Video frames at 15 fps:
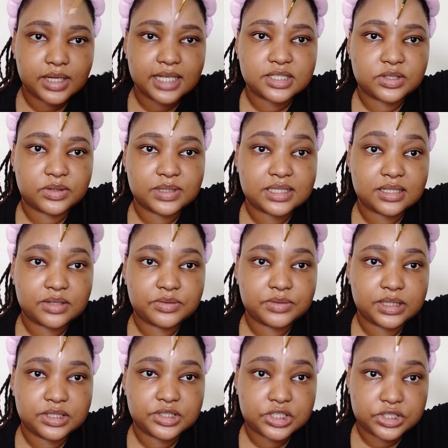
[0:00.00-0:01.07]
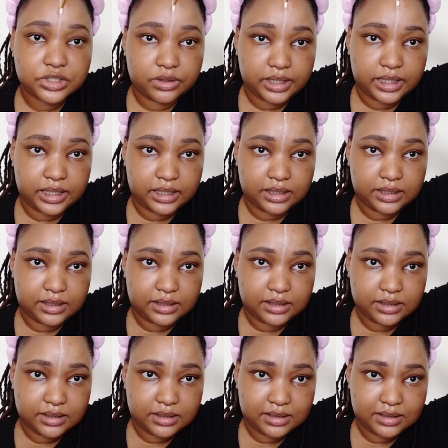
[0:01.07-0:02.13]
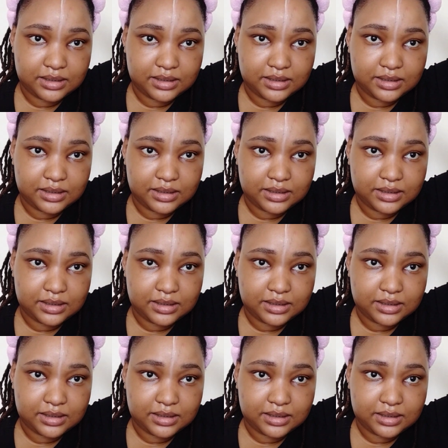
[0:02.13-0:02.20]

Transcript: Okay, so it's not really showing